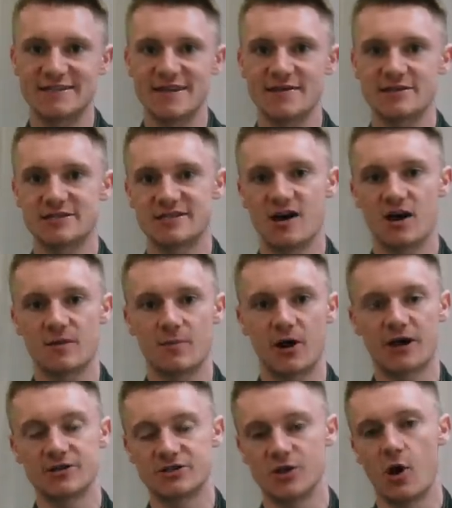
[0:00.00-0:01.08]
in the stock
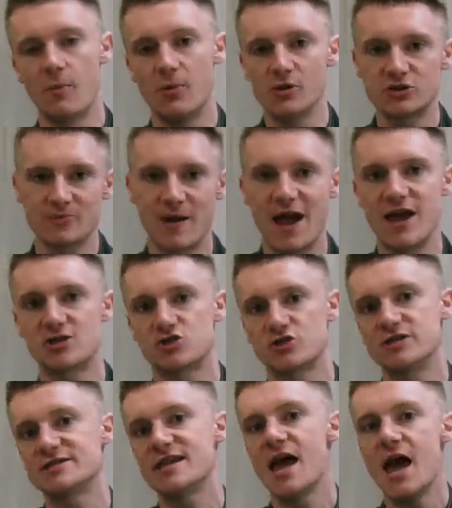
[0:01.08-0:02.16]
market. So I'll post my
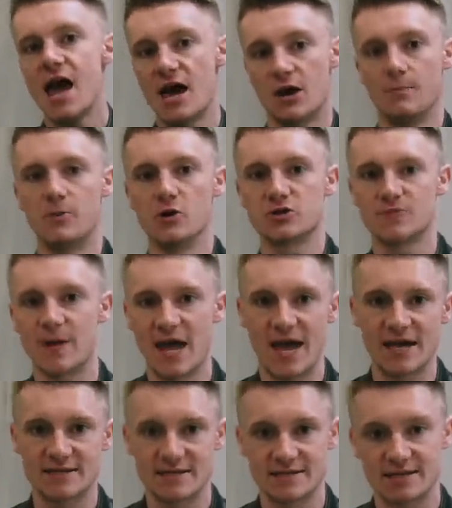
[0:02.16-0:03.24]
entries and I'll post my
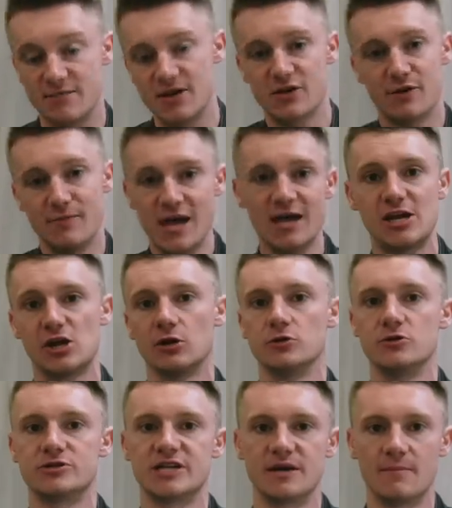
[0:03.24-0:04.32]
exits. I'm either making or
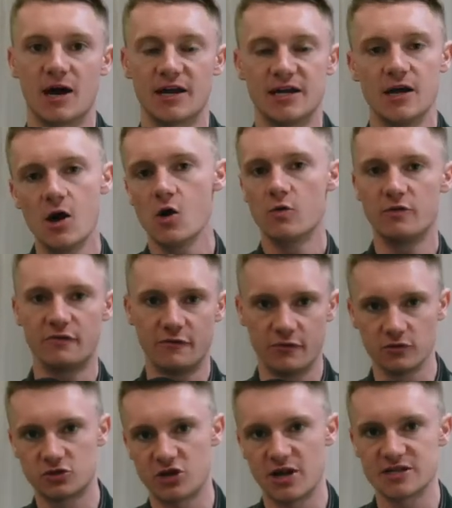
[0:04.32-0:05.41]
losing money with
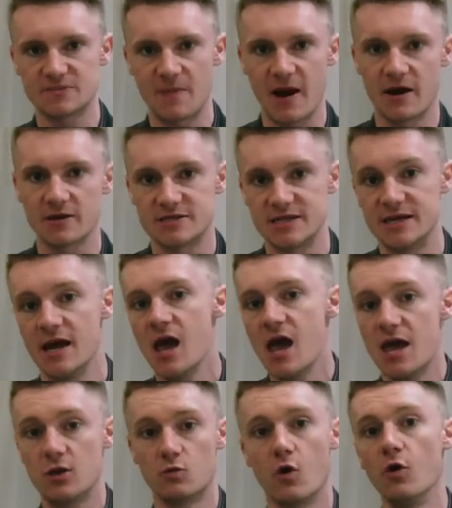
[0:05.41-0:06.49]
full transparency.
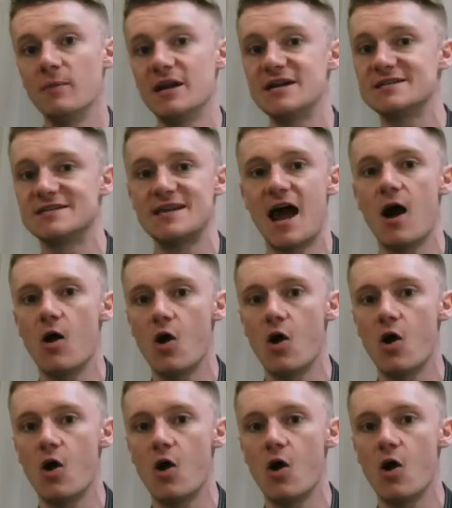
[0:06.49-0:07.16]
Enrollment is now